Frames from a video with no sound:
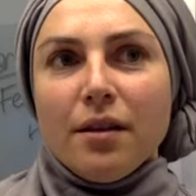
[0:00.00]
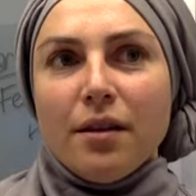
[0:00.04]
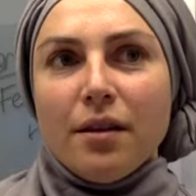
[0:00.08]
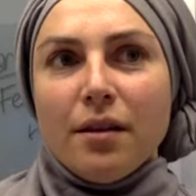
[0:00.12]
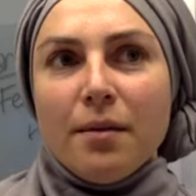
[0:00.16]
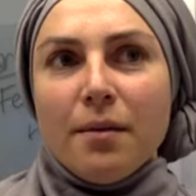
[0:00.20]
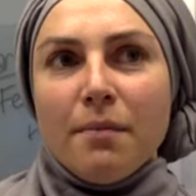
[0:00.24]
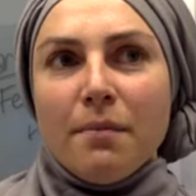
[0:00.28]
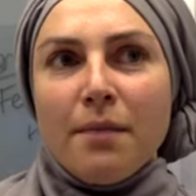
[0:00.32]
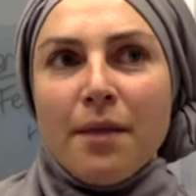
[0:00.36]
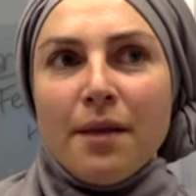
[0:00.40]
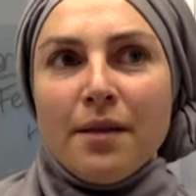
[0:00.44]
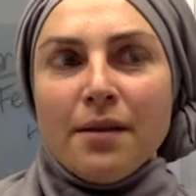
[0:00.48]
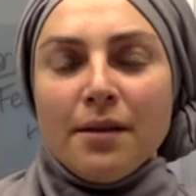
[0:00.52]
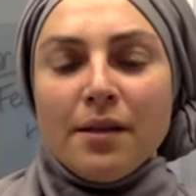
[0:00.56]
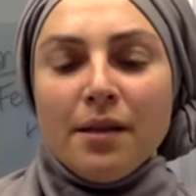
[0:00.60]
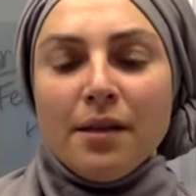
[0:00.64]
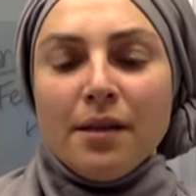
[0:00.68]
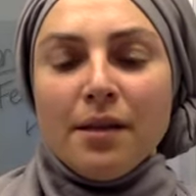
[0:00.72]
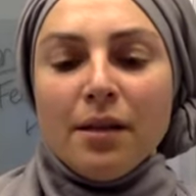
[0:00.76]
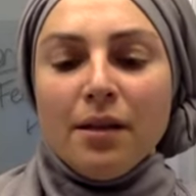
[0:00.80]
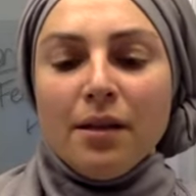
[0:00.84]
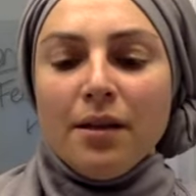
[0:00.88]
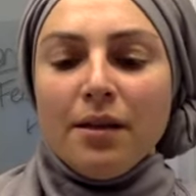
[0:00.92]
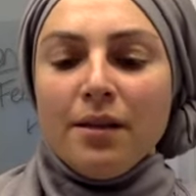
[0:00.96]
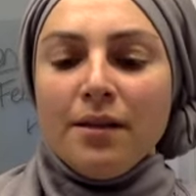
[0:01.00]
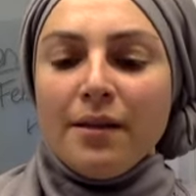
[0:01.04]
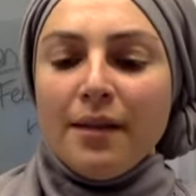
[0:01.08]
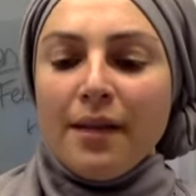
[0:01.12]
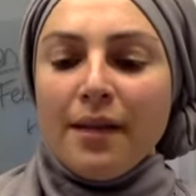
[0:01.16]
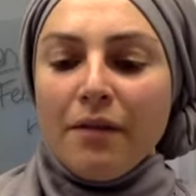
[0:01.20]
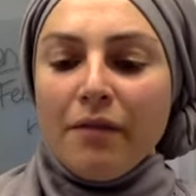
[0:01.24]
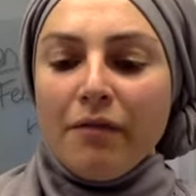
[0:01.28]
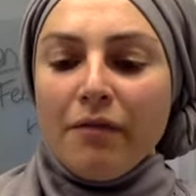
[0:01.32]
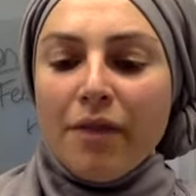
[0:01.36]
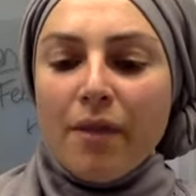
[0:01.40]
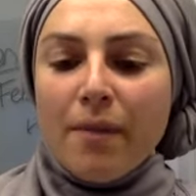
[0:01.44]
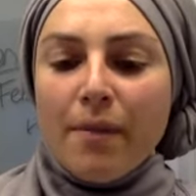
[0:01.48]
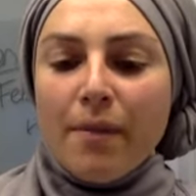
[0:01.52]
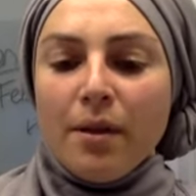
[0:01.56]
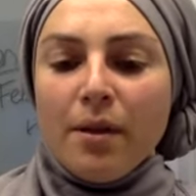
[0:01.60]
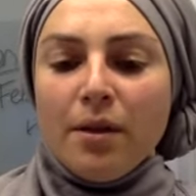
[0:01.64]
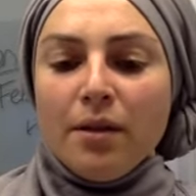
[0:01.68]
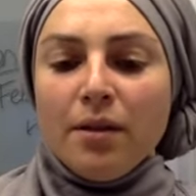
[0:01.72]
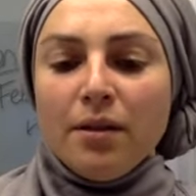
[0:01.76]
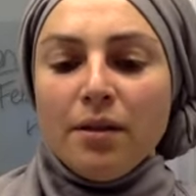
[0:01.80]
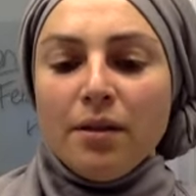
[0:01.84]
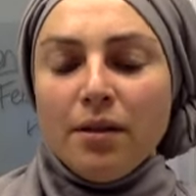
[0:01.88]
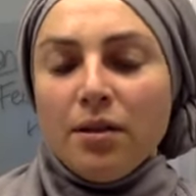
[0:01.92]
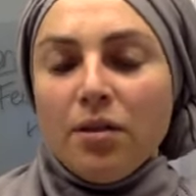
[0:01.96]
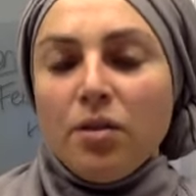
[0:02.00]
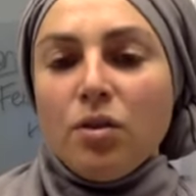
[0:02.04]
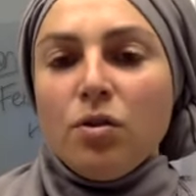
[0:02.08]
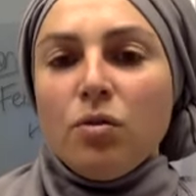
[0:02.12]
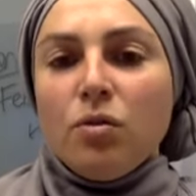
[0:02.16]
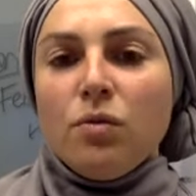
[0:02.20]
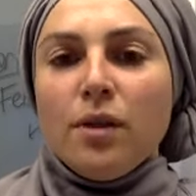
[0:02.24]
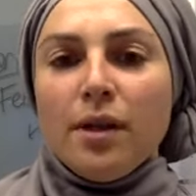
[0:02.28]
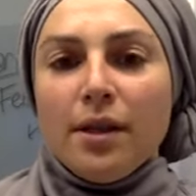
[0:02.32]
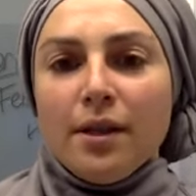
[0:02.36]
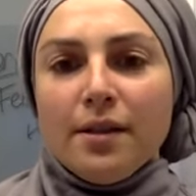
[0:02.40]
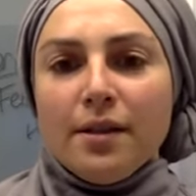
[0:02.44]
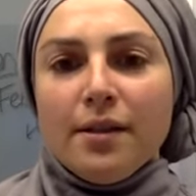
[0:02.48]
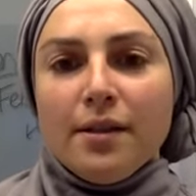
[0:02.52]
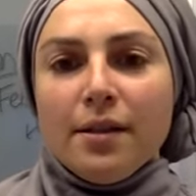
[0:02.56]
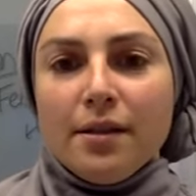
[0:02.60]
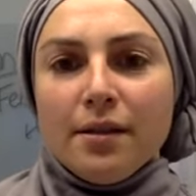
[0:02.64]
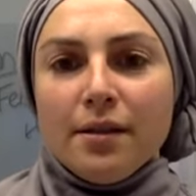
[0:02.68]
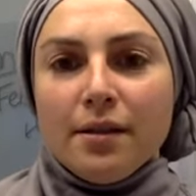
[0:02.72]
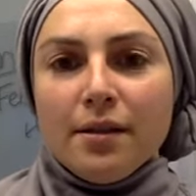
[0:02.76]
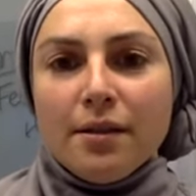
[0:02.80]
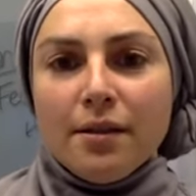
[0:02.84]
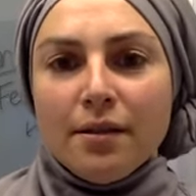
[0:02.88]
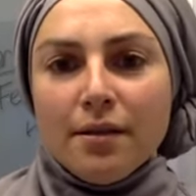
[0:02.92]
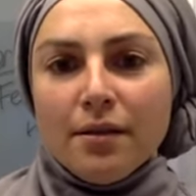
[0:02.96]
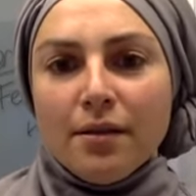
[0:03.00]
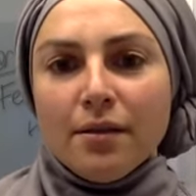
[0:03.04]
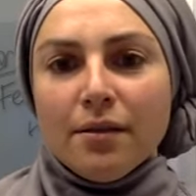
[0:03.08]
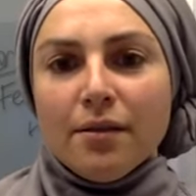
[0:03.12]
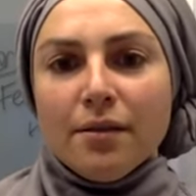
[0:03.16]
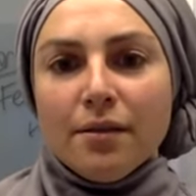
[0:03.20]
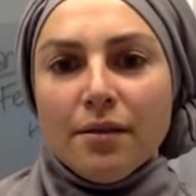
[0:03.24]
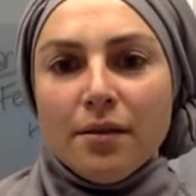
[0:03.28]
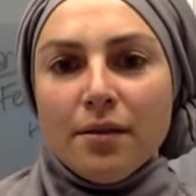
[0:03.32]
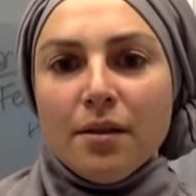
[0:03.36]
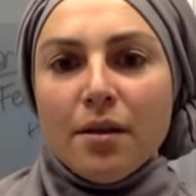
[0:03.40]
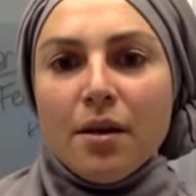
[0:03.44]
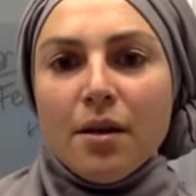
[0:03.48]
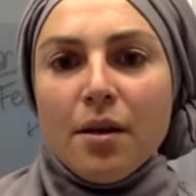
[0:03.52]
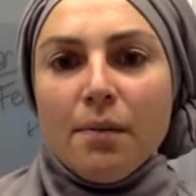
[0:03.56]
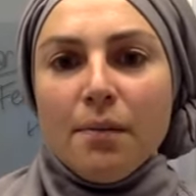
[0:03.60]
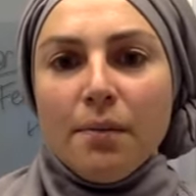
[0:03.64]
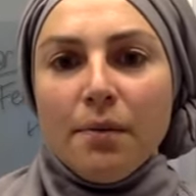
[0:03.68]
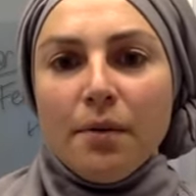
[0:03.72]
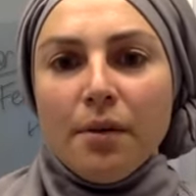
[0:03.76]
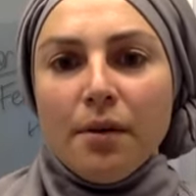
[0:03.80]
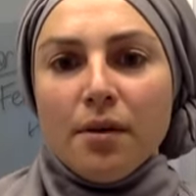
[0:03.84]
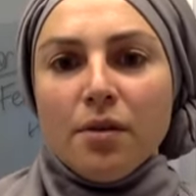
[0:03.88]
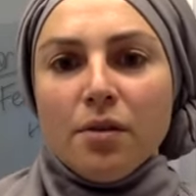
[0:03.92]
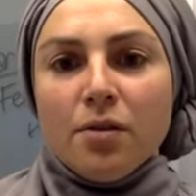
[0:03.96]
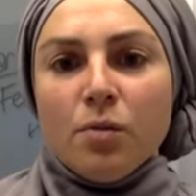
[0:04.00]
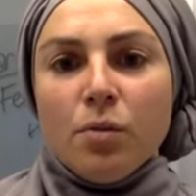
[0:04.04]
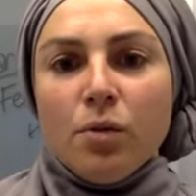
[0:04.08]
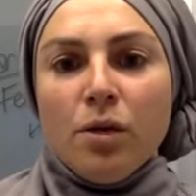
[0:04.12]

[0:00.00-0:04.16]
masculinity and femininity do exist because right.